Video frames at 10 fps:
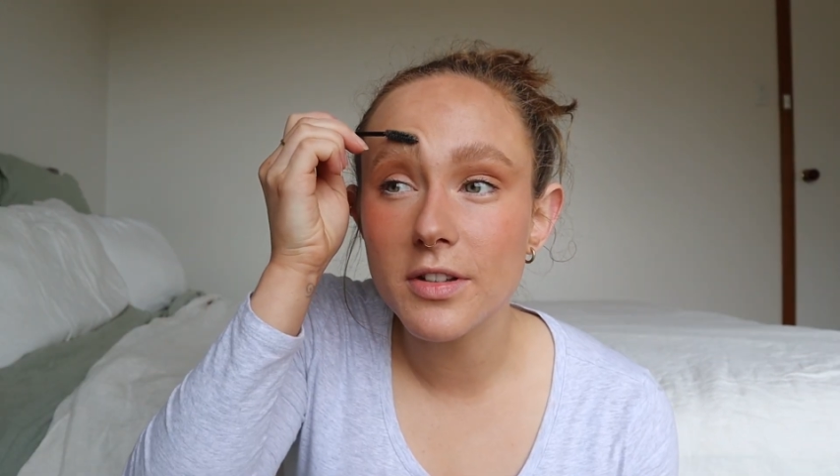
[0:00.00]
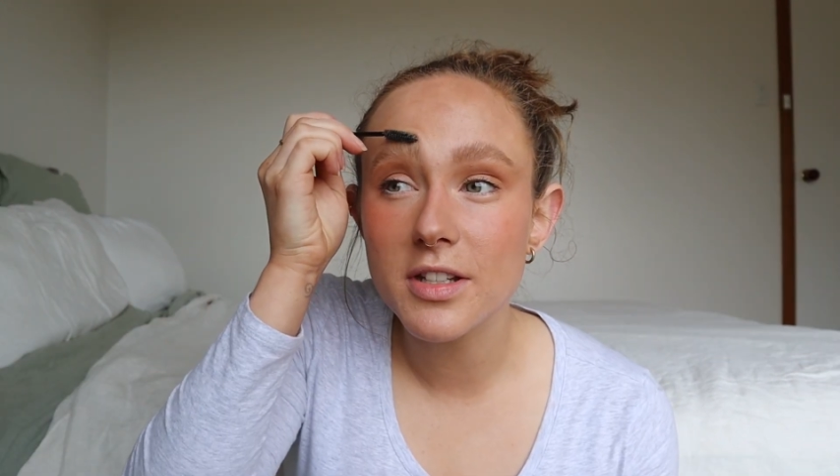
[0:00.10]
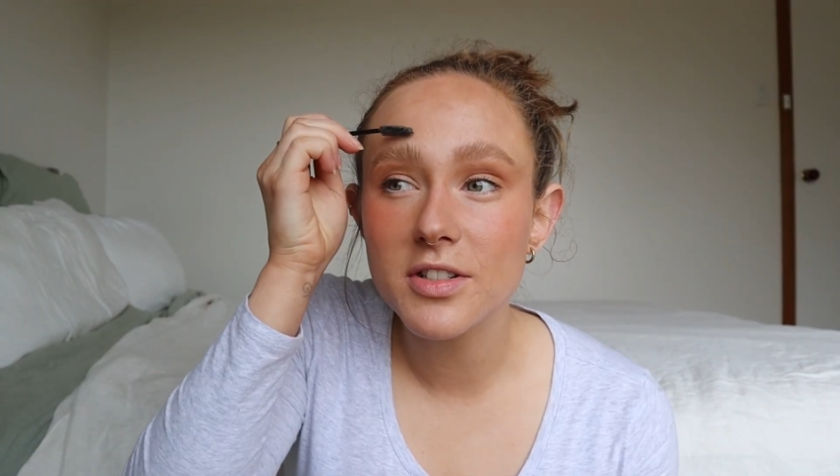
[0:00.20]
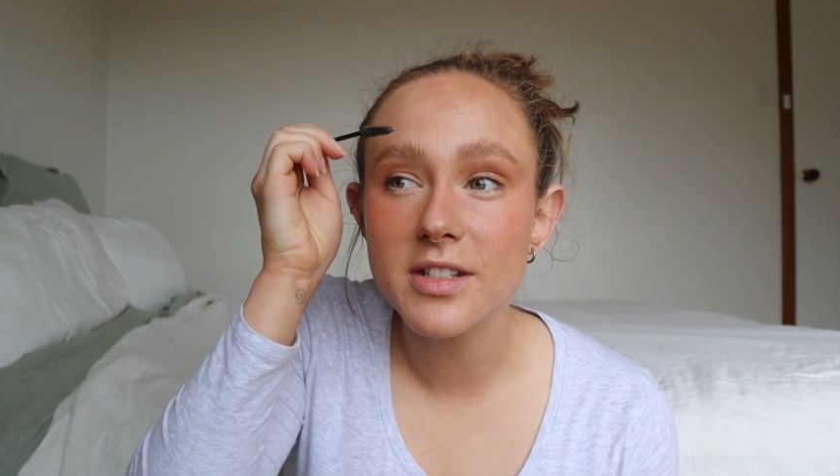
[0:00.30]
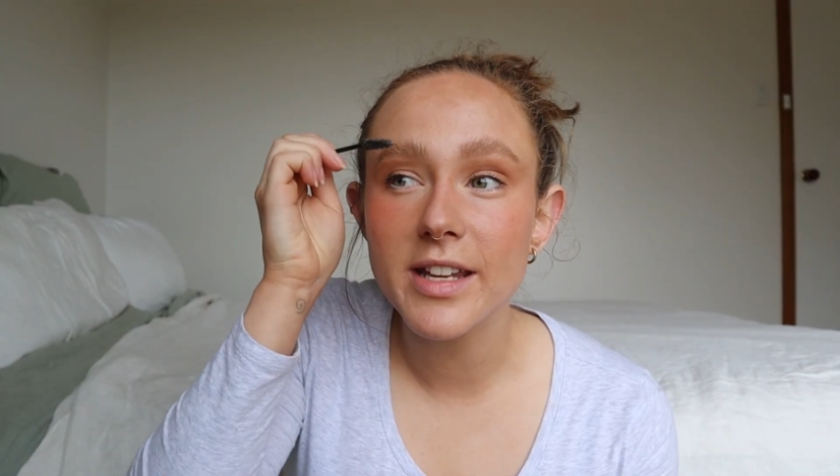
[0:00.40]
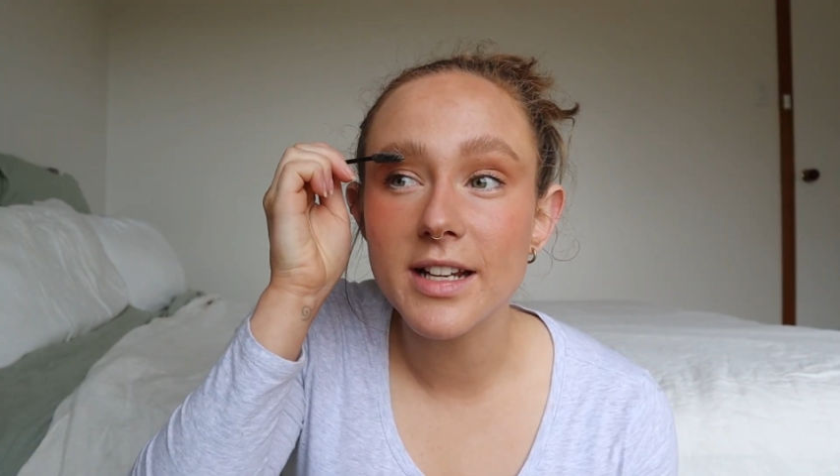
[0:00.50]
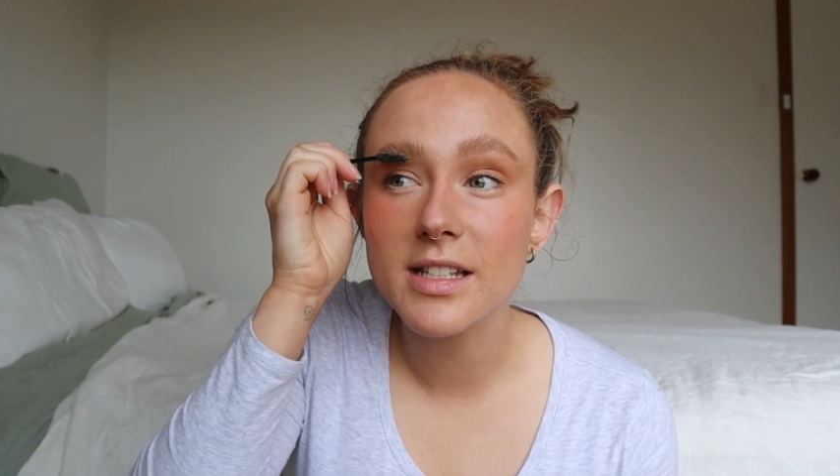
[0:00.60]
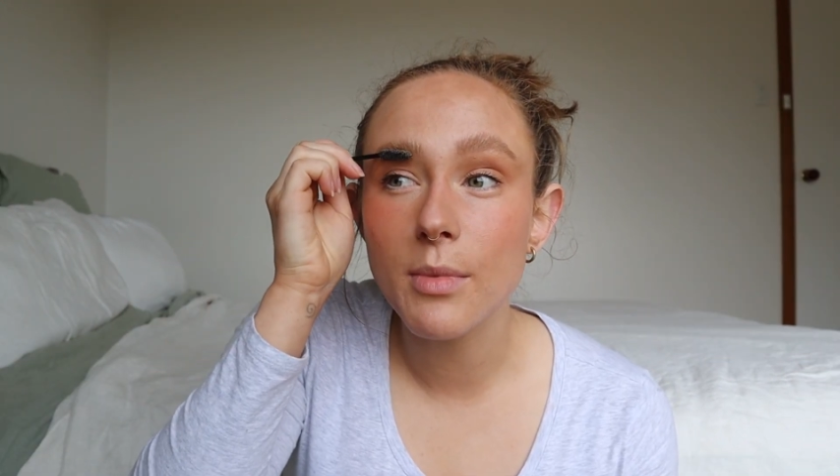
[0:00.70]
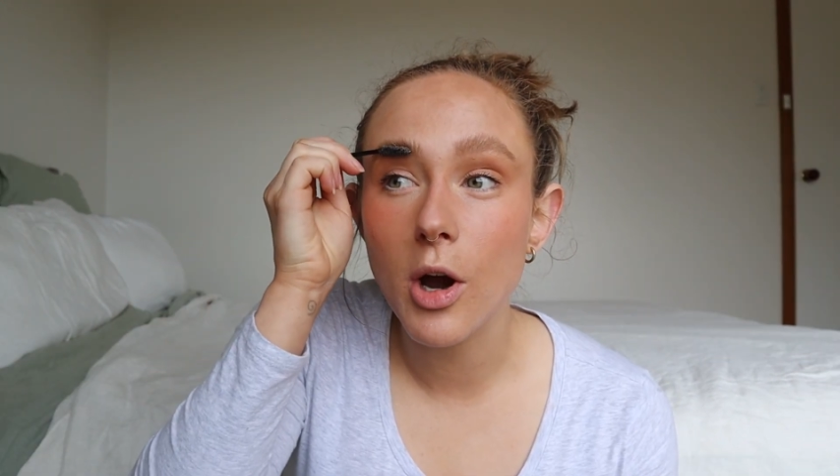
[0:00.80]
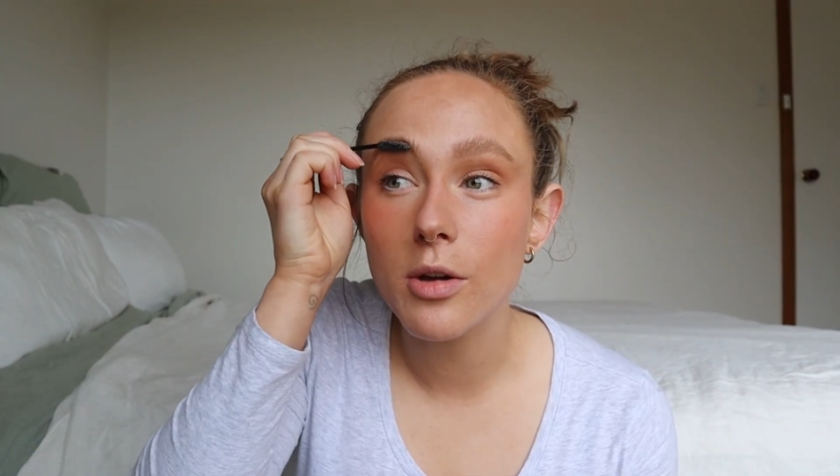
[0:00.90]
There's just like
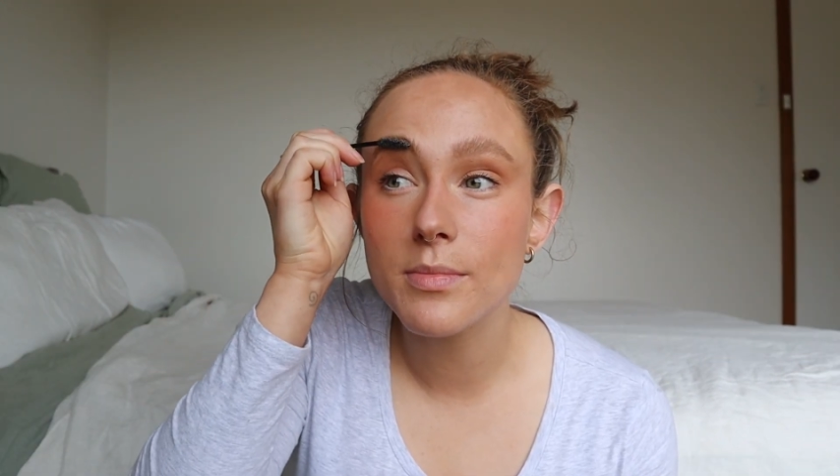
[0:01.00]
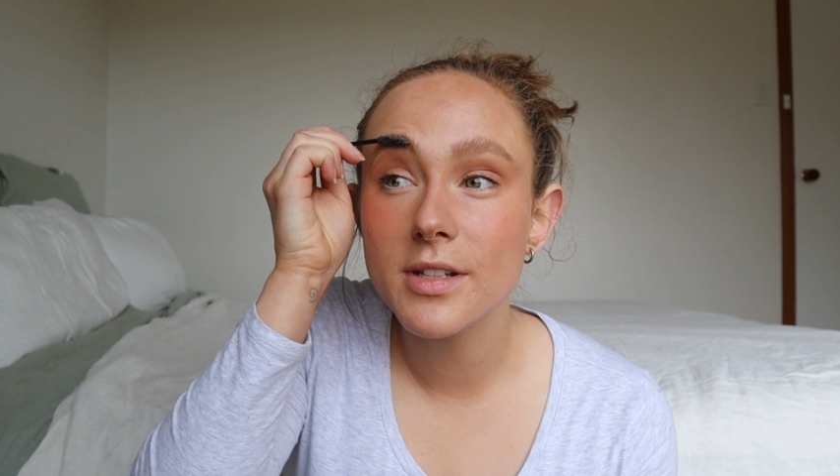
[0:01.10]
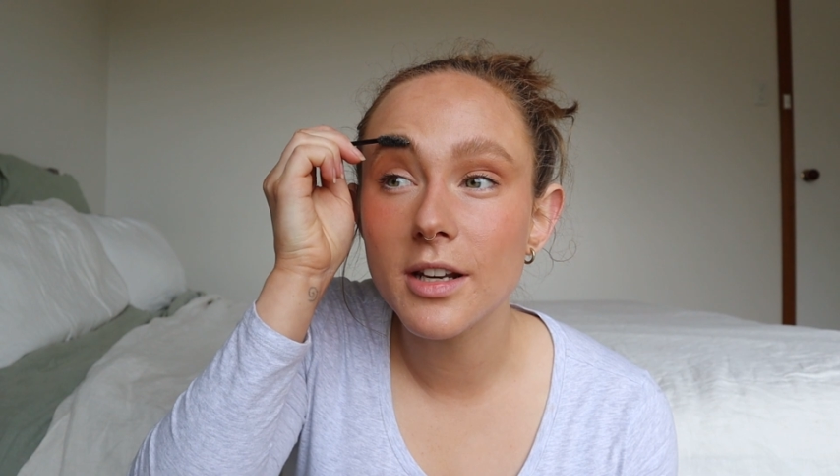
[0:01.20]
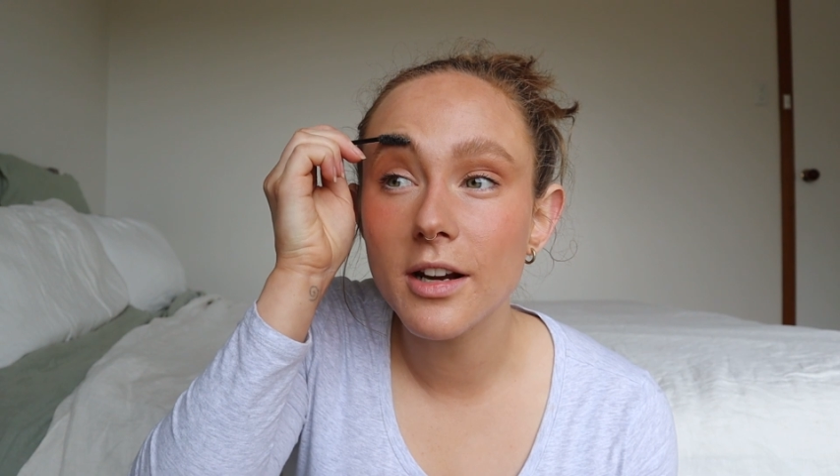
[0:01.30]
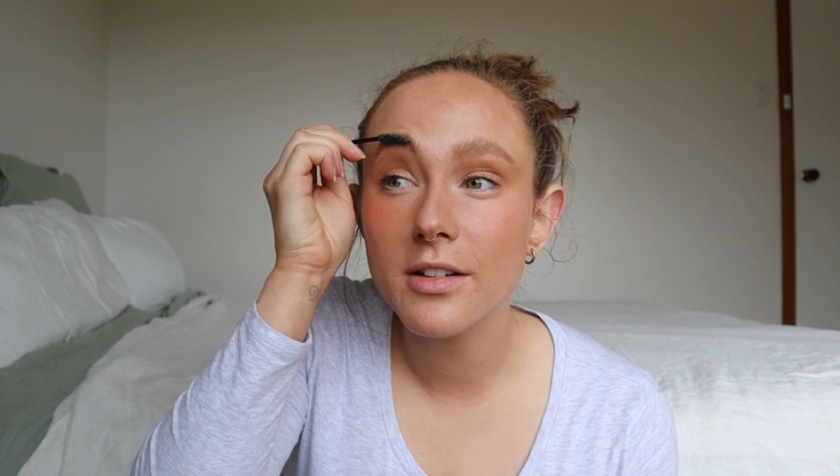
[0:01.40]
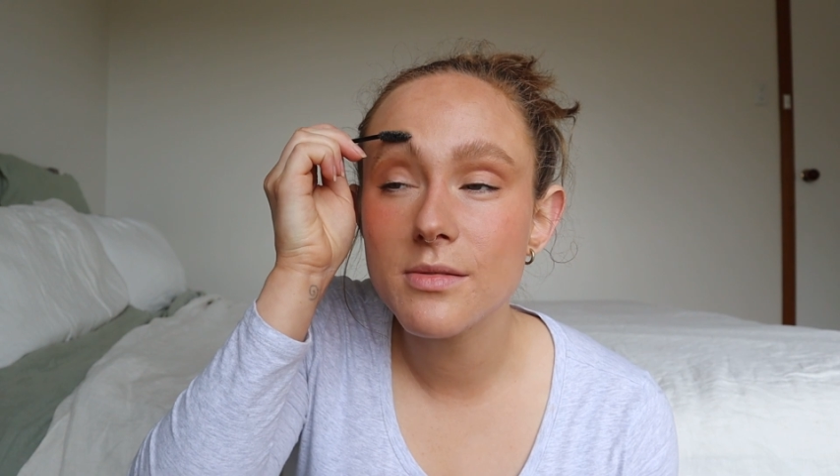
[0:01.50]
some hopes, you know,